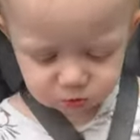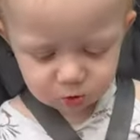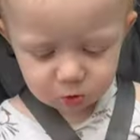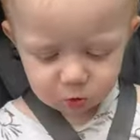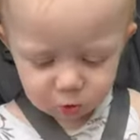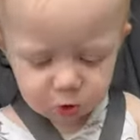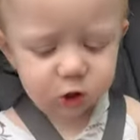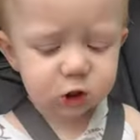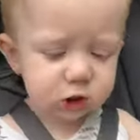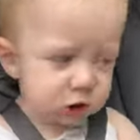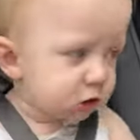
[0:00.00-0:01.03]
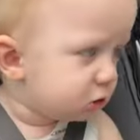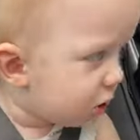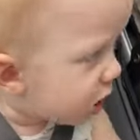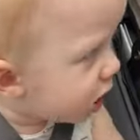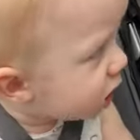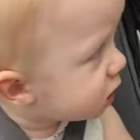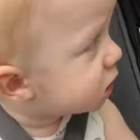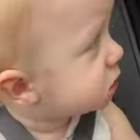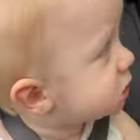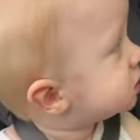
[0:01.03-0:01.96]
and yeah, we
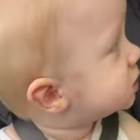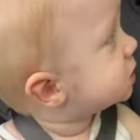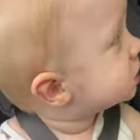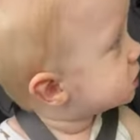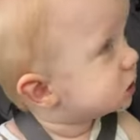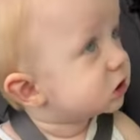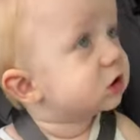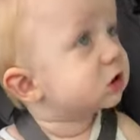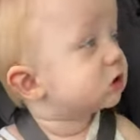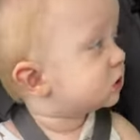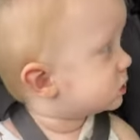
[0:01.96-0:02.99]
don't, we actually don't really need